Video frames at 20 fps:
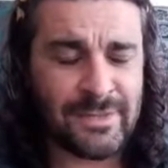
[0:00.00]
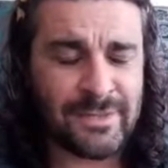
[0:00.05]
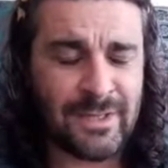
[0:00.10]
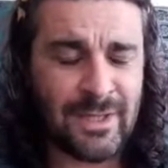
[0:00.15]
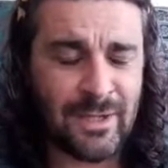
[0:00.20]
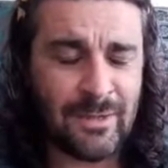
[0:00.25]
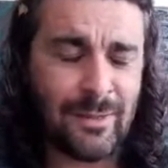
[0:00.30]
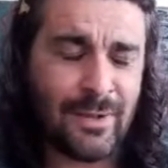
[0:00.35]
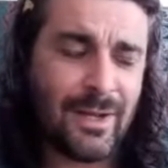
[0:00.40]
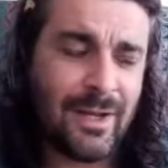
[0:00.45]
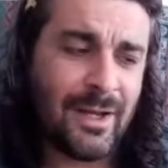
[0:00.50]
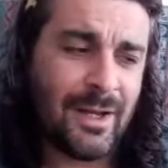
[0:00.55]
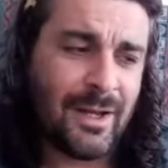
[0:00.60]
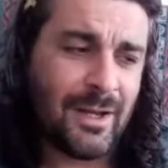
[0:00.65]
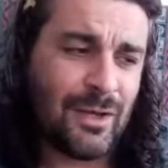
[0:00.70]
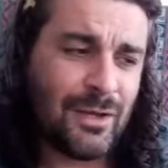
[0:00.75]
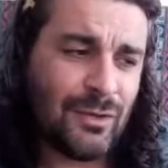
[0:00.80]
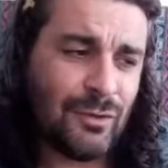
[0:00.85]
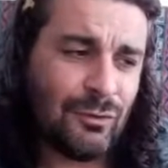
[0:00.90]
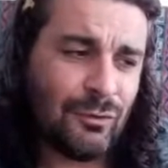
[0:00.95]
so,
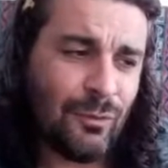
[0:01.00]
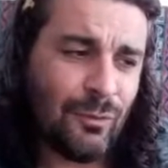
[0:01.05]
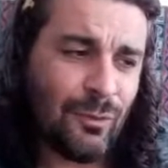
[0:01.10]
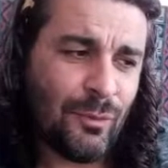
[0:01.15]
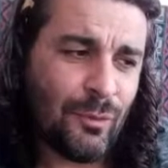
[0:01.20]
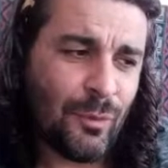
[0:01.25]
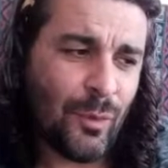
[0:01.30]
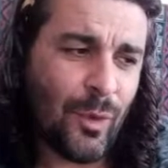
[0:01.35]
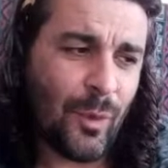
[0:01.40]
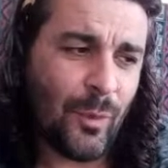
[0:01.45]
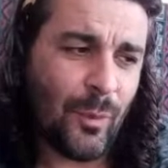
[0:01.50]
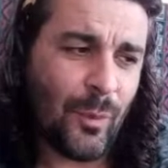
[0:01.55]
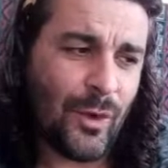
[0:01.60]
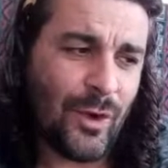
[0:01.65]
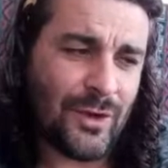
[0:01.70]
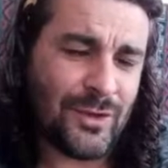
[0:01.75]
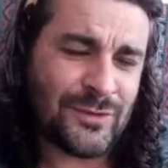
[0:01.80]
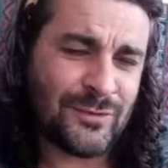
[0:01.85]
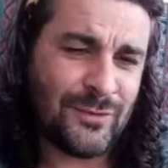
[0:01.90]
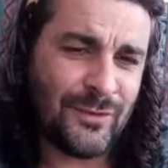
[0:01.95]
what
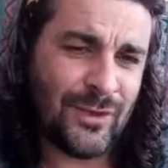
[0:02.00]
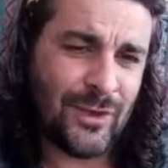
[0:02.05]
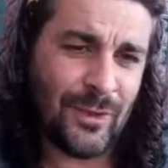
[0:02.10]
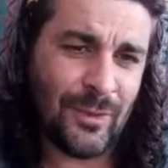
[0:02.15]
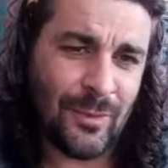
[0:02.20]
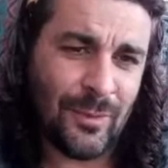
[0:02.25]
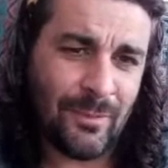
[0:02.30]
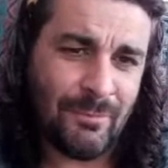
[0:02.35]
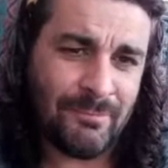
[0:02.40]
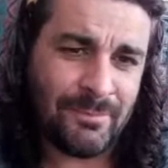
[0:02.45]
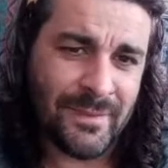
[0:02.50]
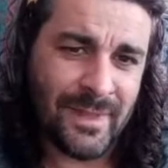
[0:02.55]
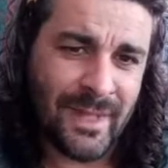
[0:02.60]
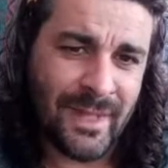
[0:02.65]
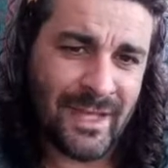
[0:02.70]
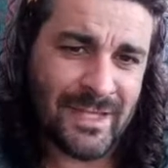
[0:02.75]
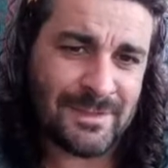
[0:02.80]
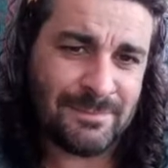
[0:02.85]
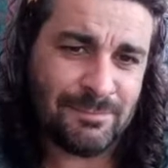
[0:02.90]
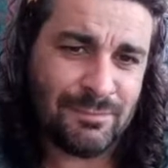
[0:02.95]
works for you
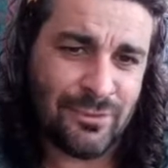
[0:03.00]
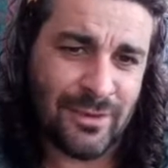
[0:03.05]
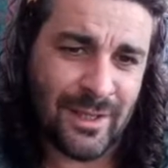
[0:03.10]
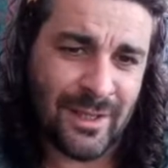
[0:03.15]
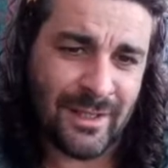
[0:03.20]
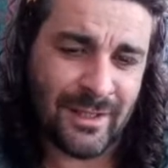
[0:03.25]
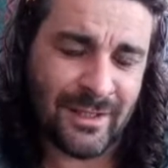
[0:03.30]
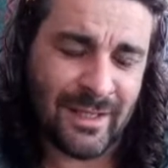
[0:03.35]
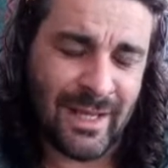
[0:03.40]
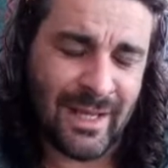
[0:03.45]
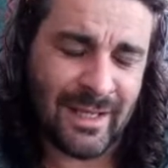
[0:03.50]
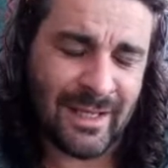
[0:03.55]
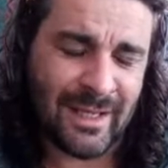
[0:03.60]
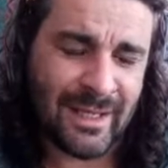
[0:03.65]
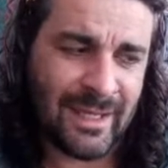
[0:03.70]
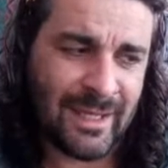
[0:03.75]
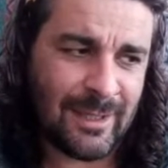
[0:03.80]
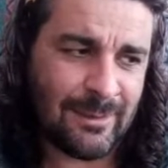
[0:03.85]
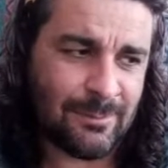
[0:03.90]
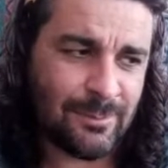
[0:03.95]
is brilliant and
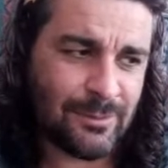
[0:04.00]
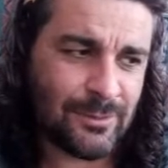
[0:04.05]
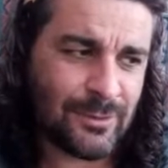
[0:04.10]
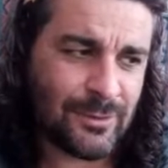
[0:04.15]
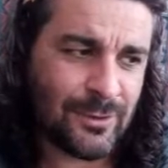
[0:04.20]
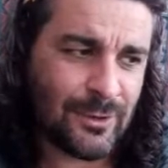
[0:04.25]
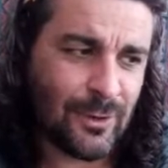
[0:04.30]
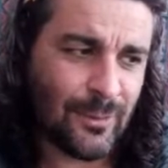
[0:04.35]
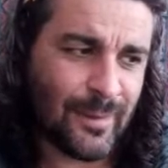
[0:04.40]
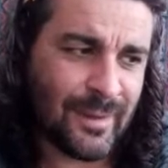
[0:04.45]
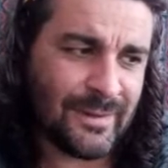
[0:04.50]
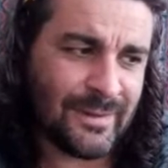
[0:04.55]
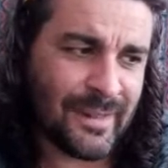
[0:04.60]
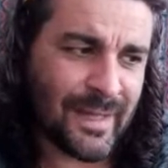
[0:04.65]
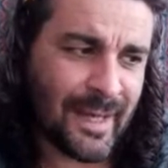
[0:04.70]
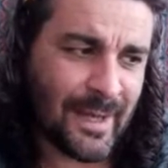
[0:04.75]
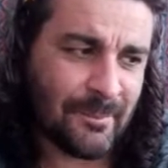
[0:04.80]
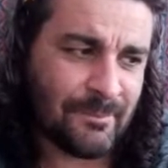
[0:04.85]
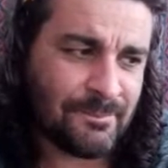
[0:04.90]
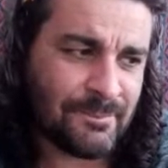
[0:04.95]
keep doing
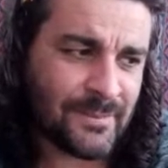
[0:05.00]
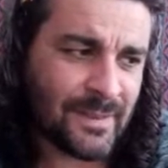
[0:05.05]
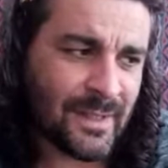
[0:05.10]
that.